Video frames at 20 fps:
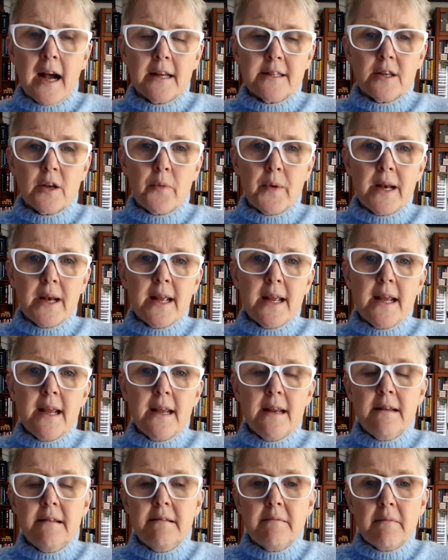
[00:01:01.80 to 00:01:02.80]
So we
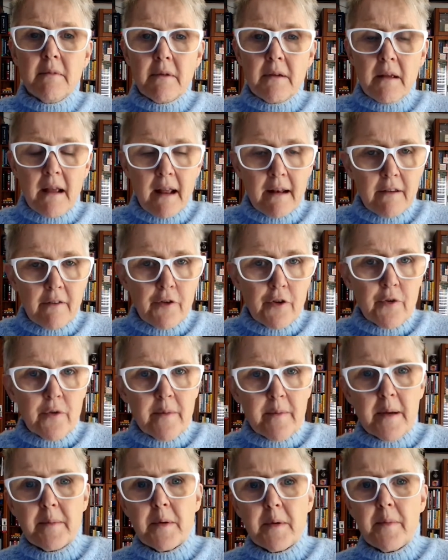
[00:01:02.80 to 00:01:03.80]
need, and if you
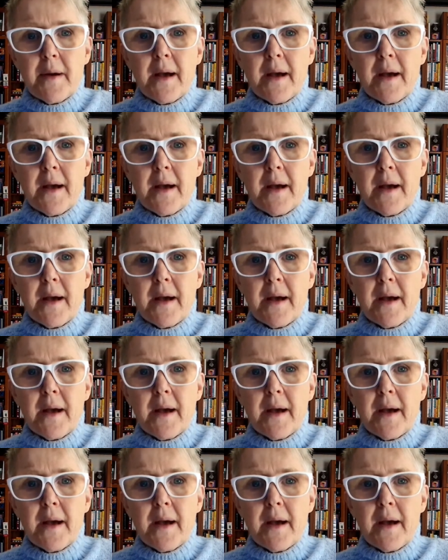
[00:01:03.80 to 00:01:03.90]
remember